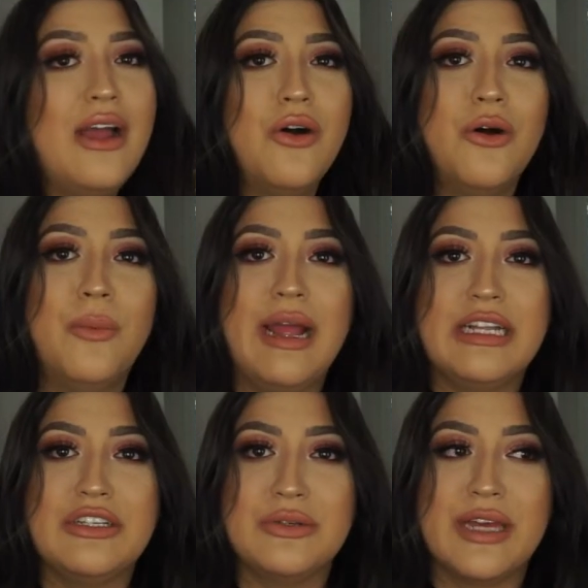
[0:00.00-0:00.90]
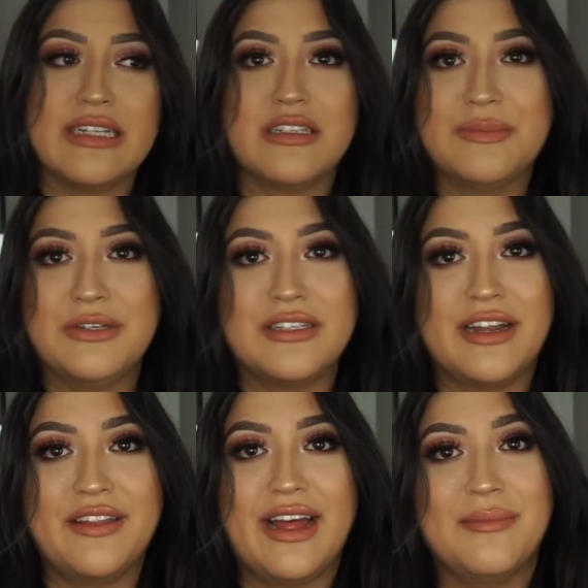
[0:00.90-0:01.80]
I hope I do get some use
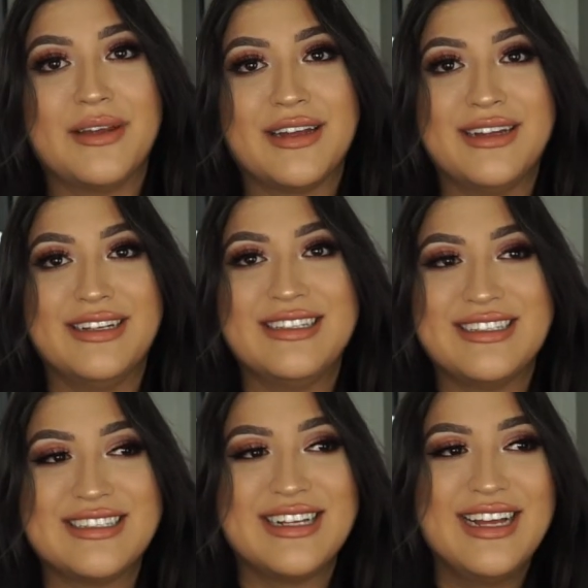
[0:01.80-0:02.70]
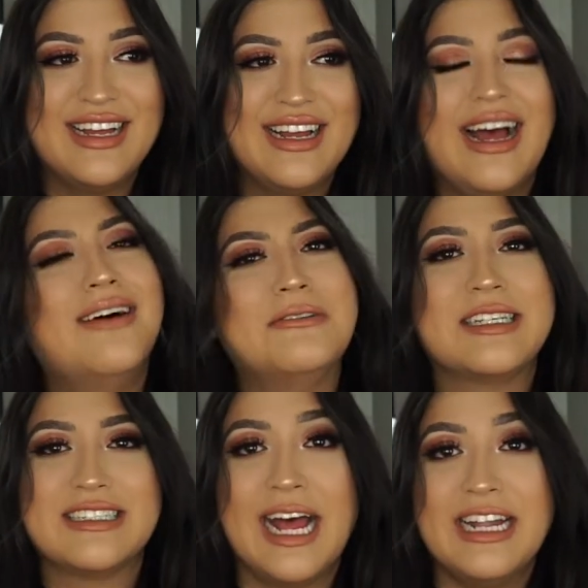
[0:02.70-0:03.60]
out of that because I was
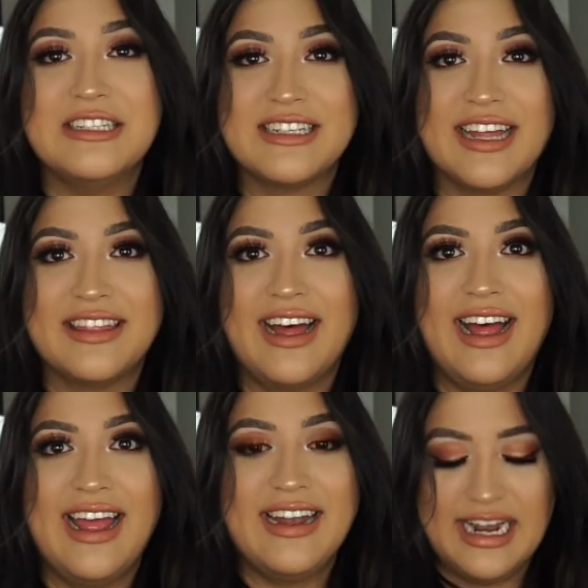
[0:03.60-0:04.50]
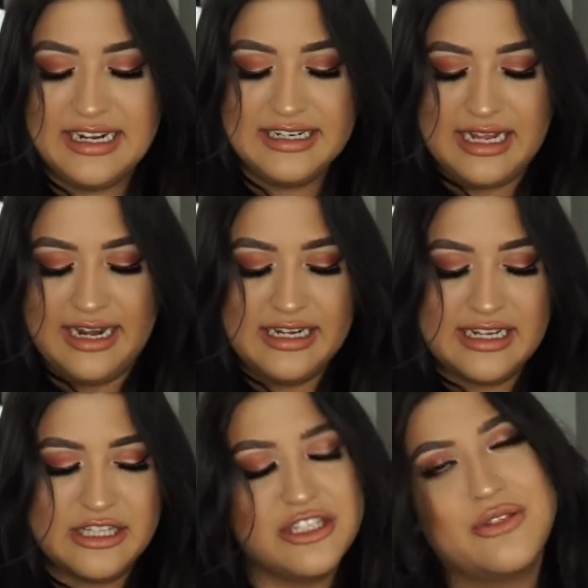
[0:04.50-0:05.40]
excited to get that. And I didn't I didn't
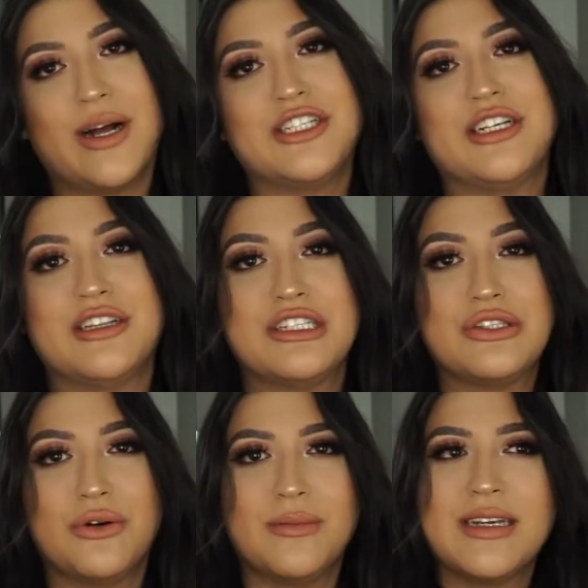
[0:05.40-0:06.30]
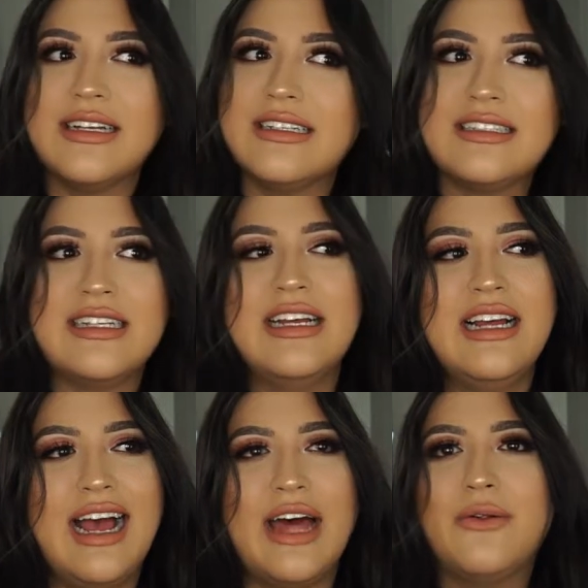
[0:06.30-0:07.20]
get to swatch it in the store because
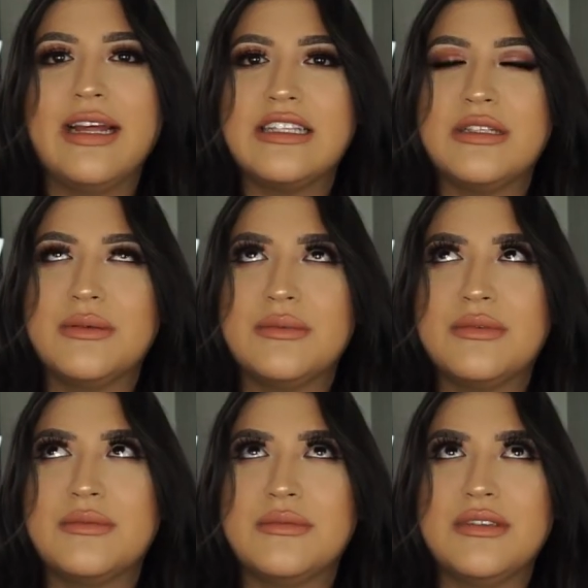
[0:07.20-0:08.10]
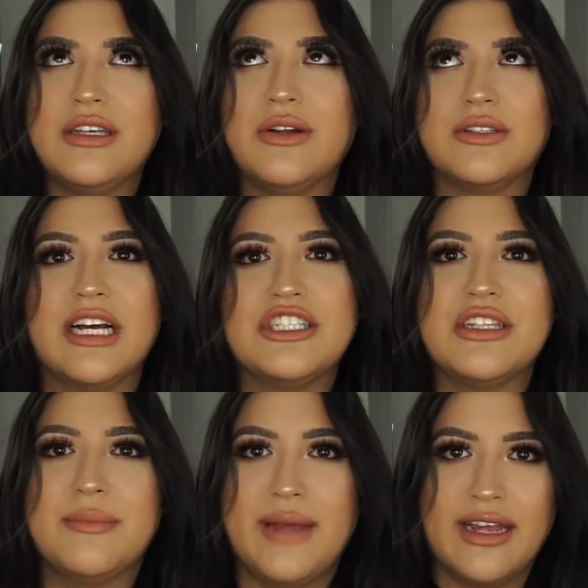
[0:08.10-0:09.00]
I don't like, you know,
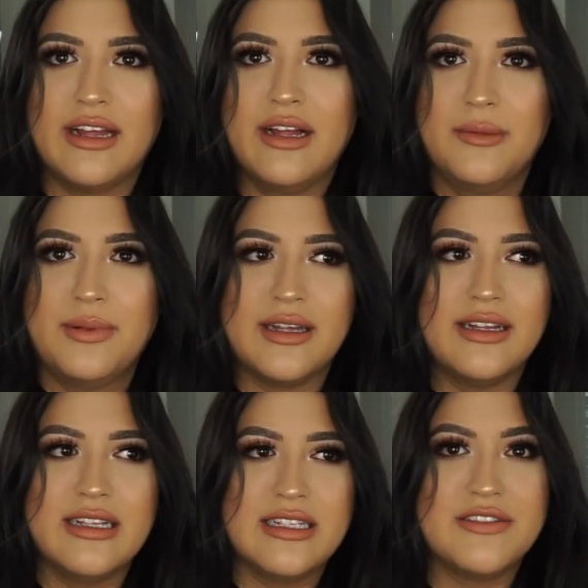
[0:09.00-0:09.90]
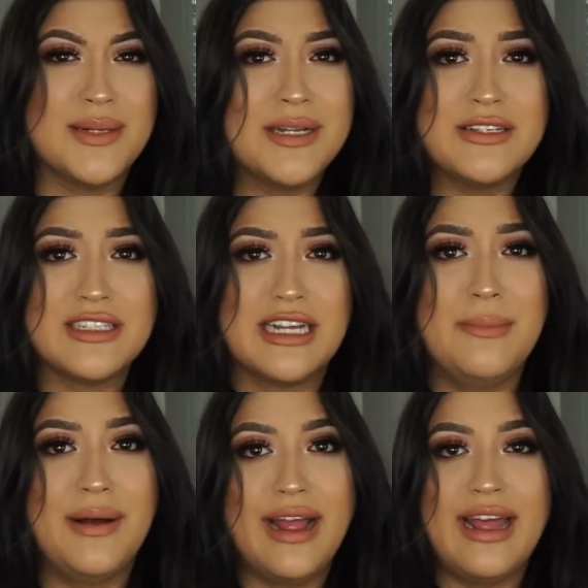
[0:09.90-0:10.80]
touching the makeup, because if somebody else is
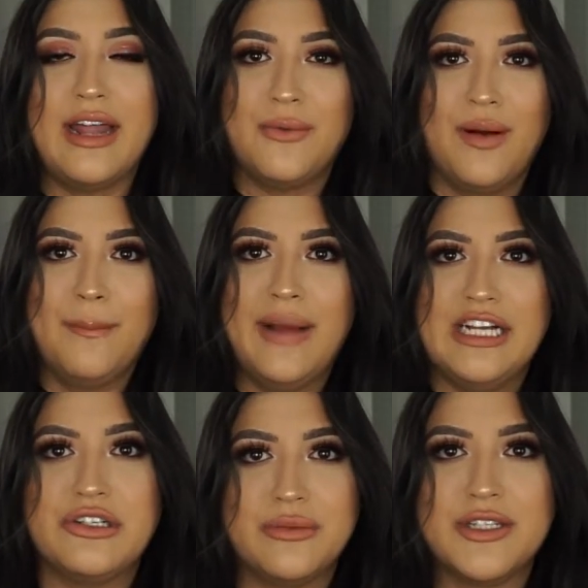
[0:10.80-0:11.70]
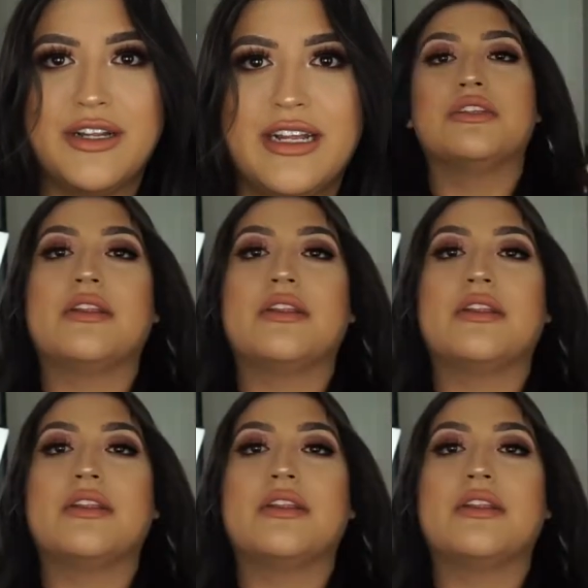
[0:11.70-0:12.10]
gonna buy it, I don't want my germs on it.